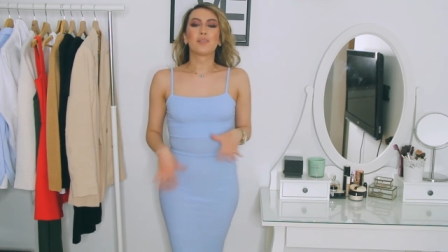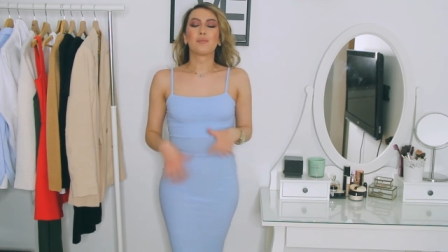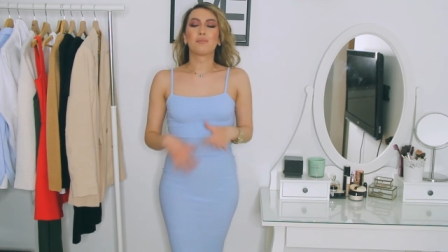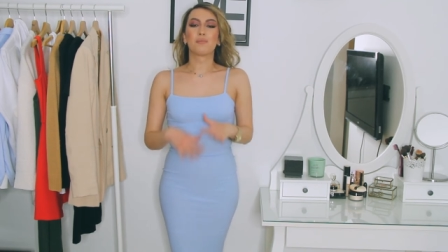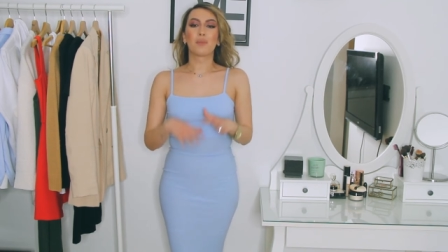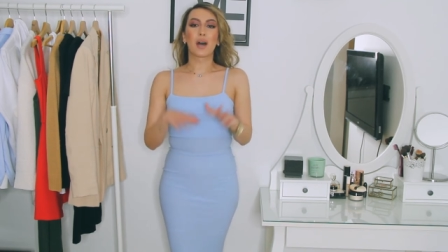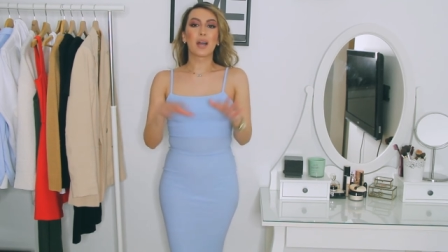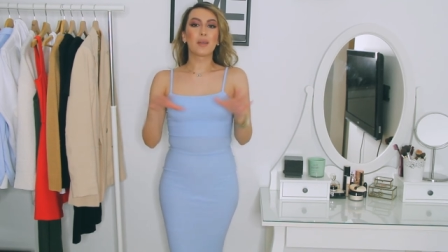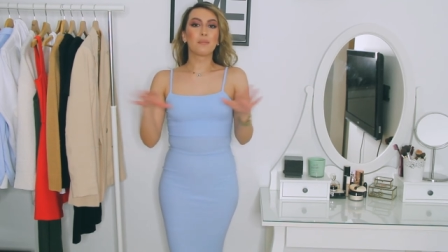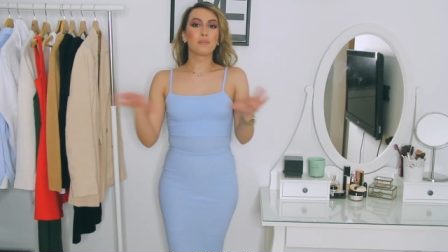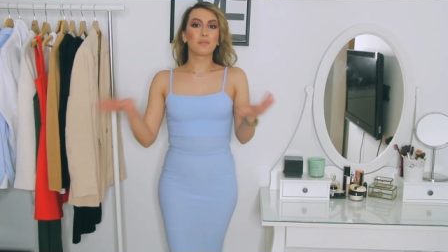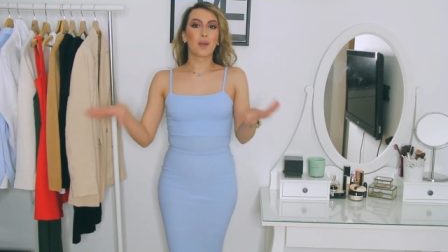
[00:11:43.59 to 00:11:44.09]

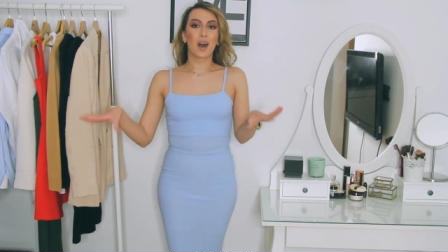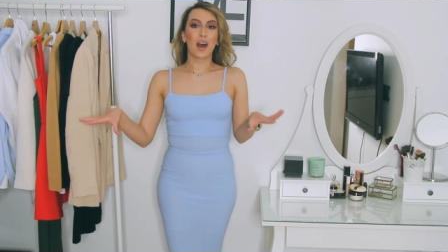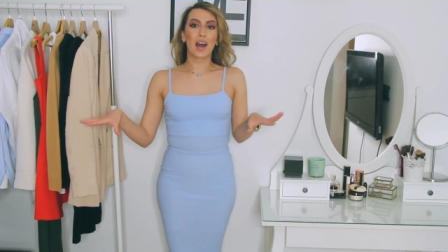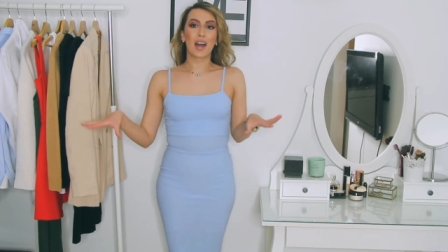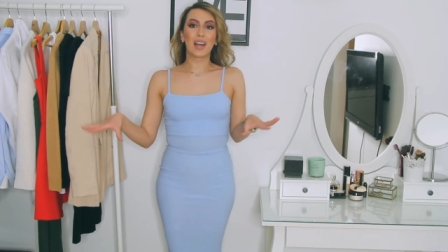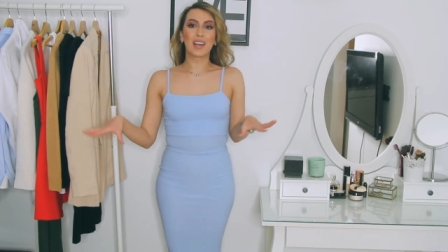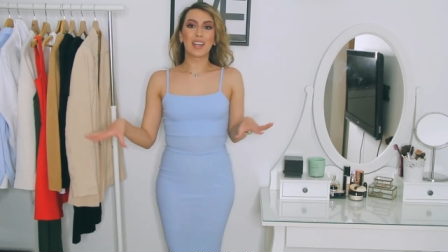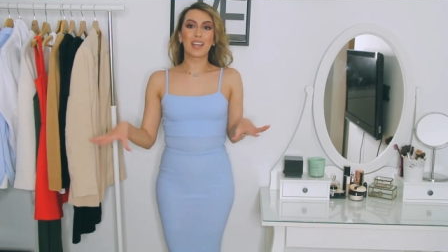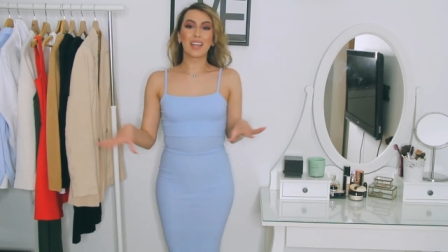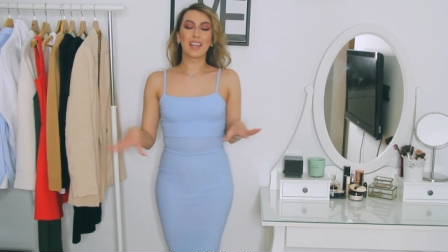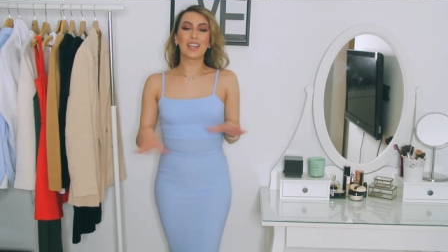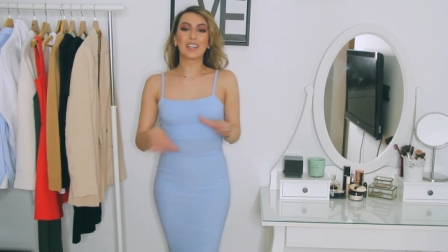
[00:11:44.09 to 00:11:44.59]
my
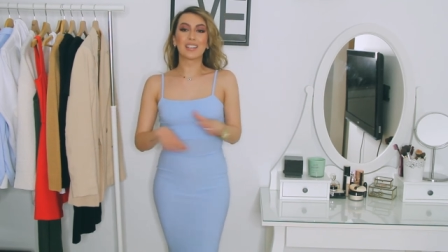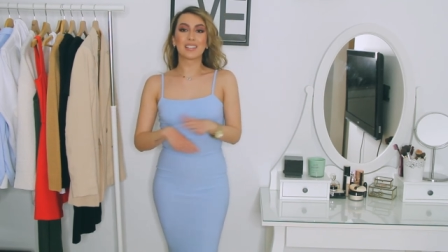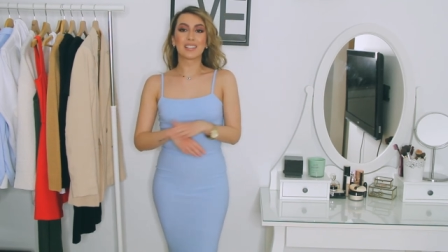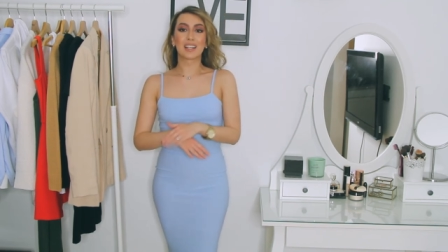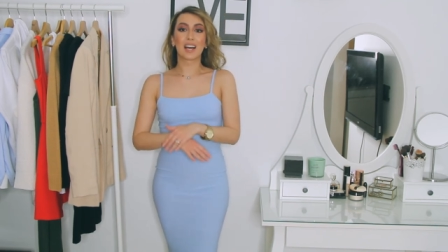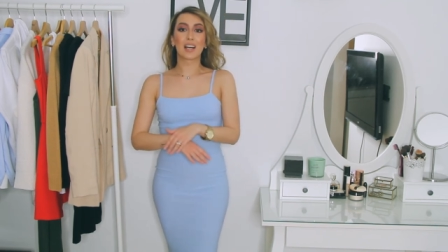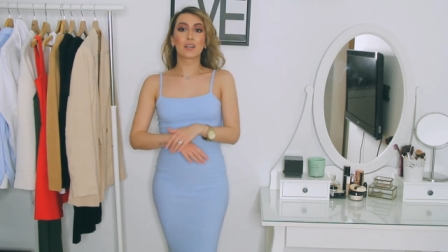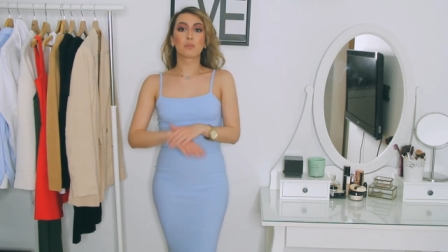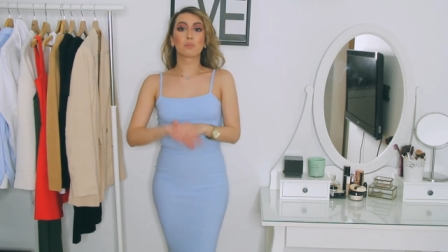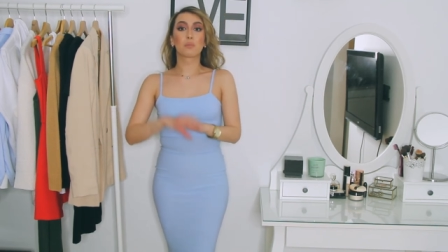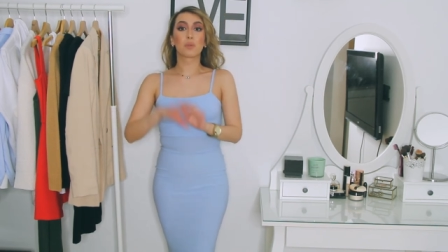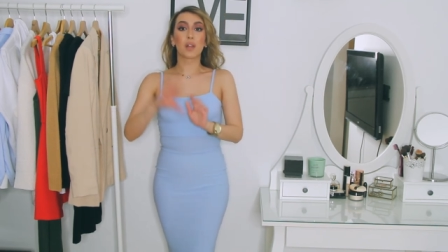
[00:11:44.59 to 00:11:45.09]
body is
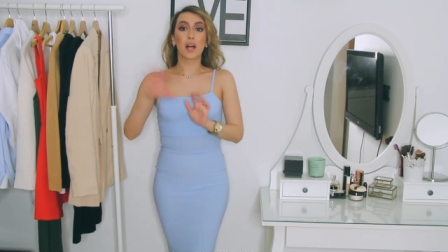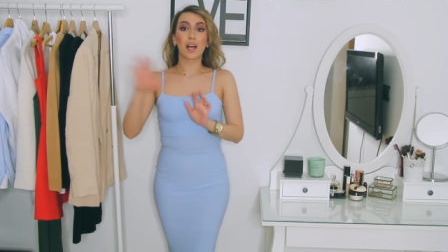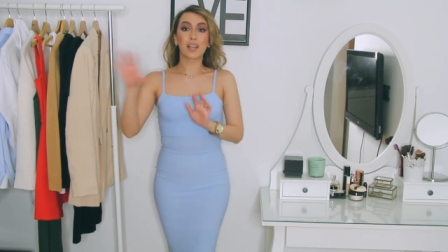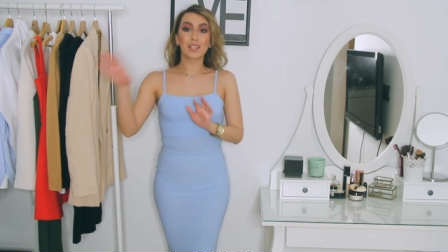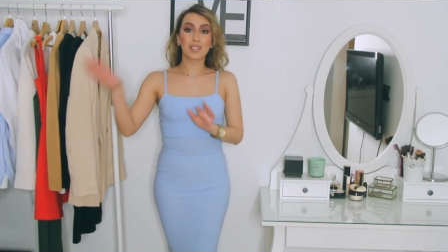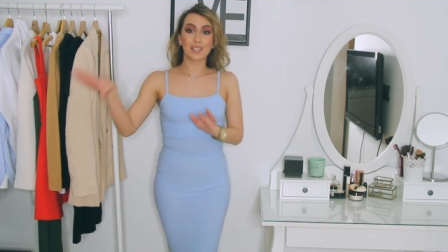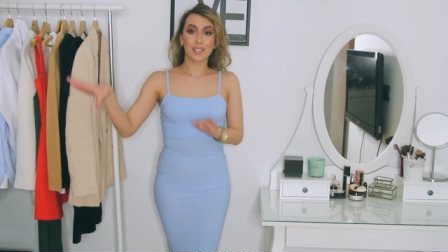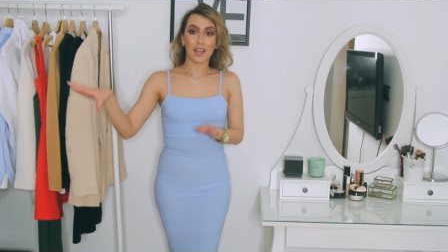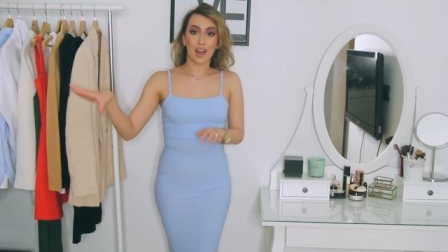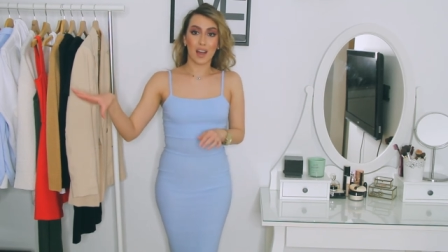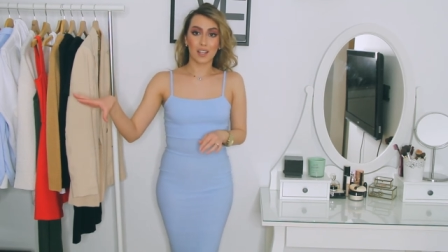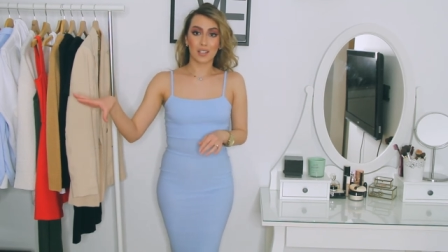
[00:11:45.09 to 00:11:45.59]
not
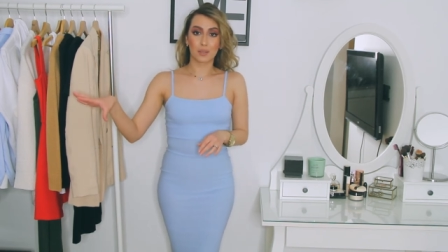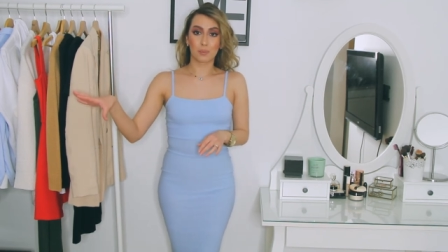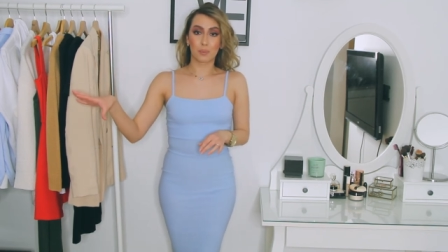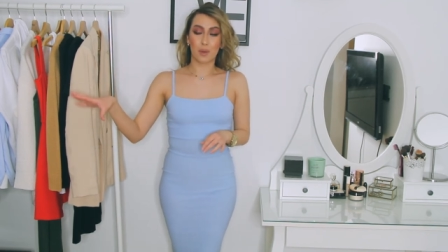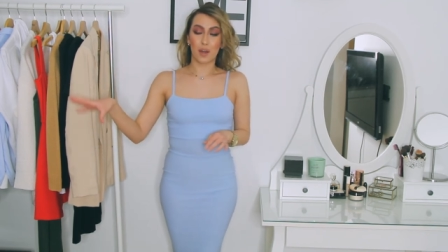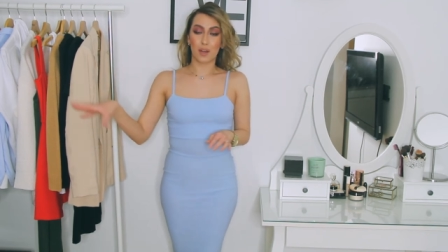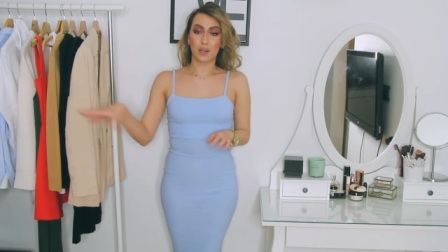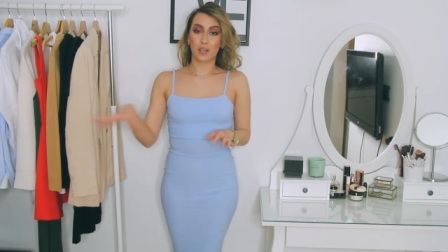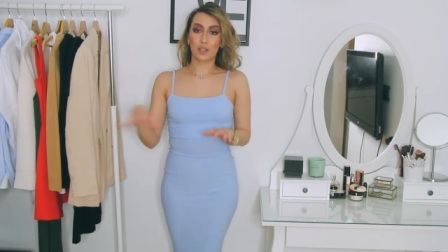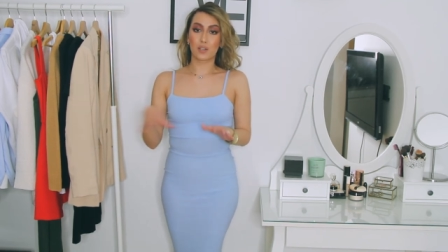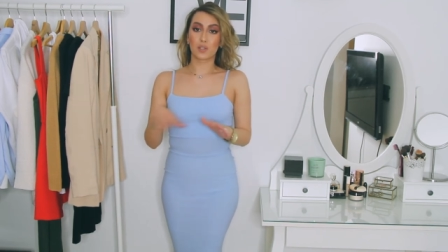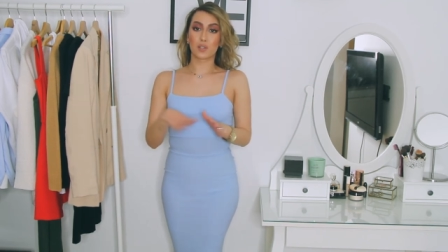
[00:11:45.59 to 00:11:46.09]
plus size
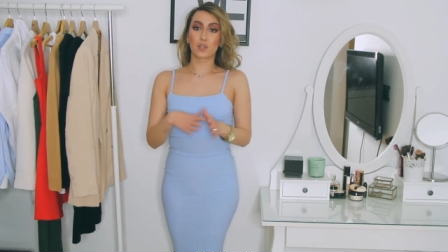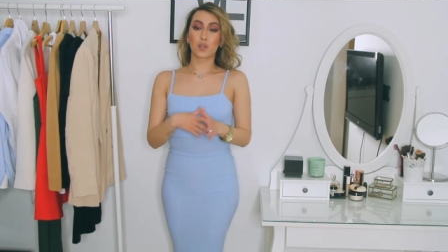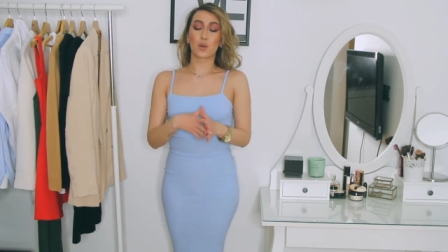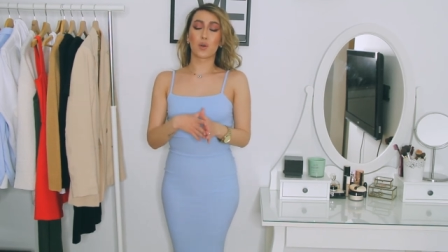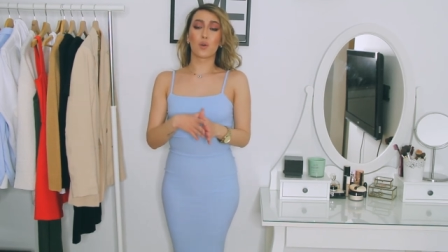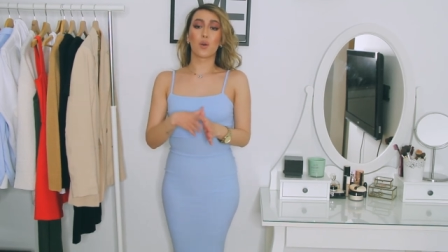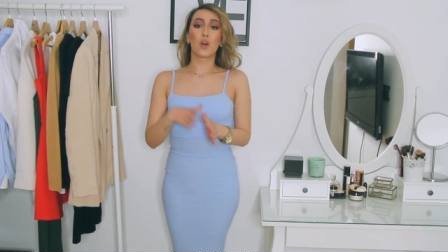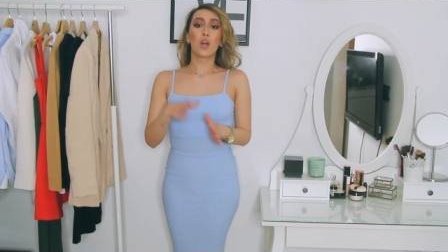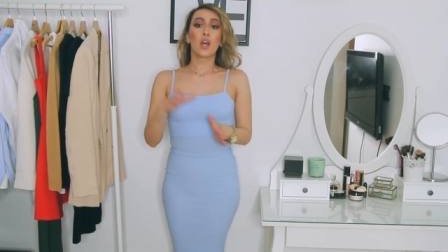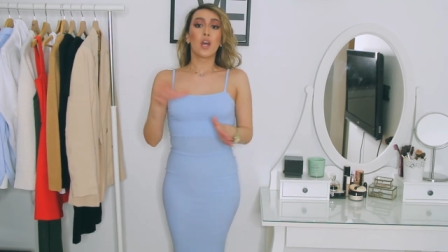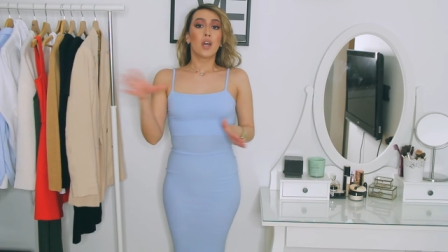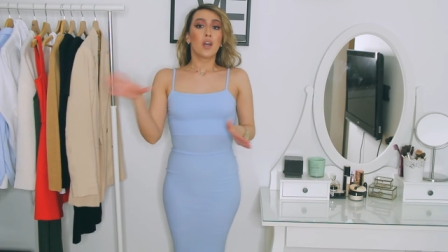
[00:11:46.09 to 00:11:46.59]
body
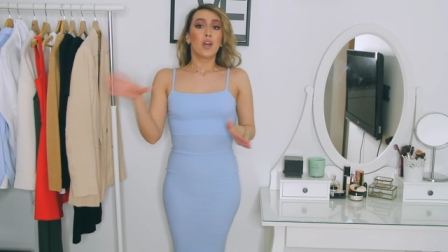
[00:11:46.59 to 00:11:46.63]
so